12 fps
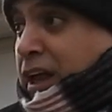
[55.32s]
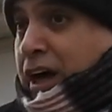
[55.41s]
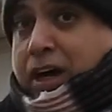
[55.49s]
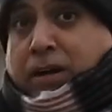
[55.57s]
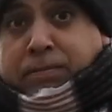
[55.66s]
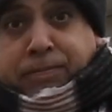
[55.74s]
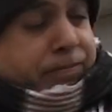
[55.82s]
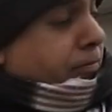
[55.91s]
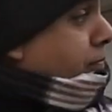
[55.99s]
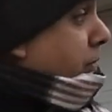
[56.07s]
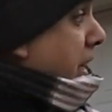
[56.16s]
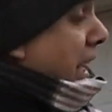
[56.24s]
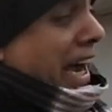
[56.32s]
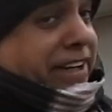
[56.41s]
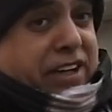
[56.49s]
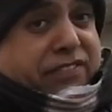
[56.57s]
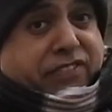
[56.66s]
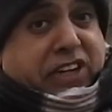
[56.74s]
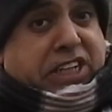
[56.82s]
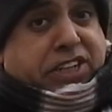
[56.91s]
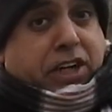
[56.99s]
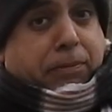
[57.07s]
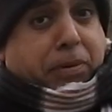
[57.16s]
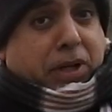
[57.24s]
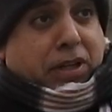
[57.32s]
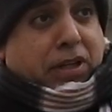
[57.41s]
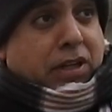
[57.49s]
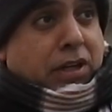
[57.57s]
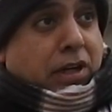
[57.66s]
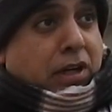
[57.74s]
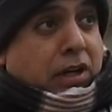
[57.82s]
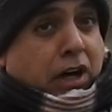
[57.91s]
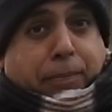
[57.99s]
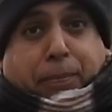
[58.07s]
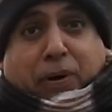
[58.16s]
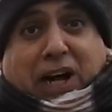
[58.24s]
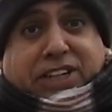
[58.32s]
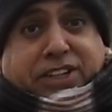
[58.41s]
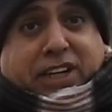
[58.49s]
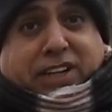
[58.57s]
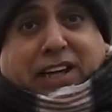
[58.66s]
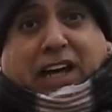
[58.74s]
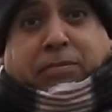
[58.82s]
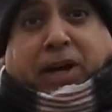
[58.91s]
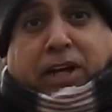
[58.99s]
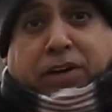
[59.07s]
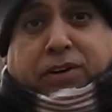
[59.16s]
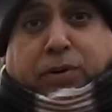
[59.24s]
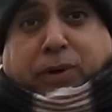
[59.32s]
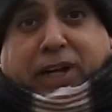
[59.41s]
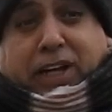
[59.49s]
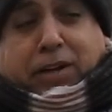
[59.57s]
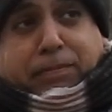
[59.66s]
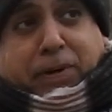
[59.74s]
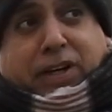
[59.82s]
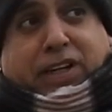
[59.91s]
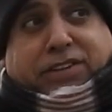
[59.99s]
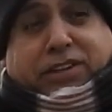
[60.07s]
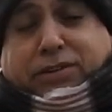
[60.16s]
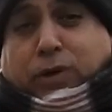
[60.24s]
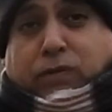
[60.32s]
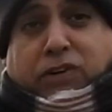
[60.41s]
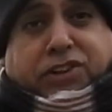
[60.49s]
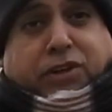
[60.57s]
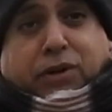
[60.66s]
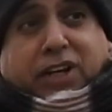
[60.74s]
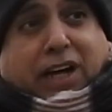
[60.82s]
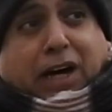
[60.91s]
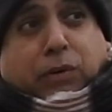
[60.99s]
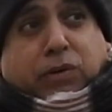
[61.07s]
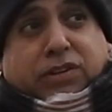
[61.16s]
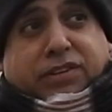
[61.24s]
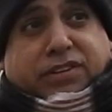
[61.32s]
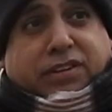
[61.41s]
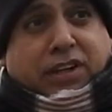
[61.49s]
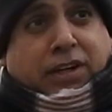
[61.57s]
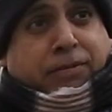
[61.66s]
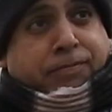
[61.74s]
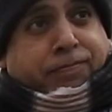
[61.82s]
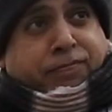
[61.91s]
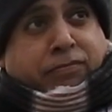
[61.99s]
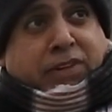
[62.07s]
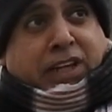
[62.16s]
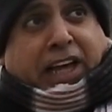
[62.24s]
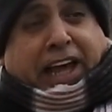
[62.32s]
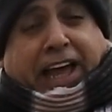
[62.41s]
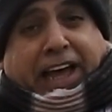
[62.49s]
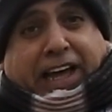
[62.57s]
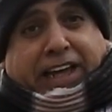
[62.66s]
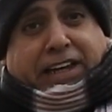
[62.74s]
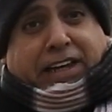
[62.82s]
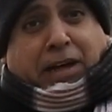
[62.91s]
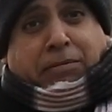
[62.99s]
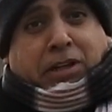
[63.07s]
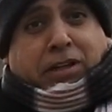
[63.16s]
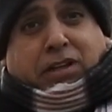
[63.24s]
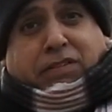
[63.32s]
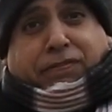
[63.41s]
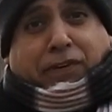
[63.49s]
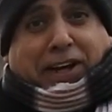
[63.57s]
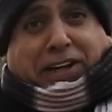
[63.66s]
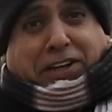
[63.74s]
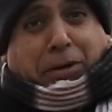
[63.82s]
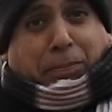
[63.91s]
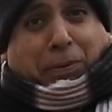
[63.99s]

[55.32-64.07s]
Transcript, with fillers: um, I did finish up a project on my other rig, but it, it's over 30 hours, and I'm a little frightened to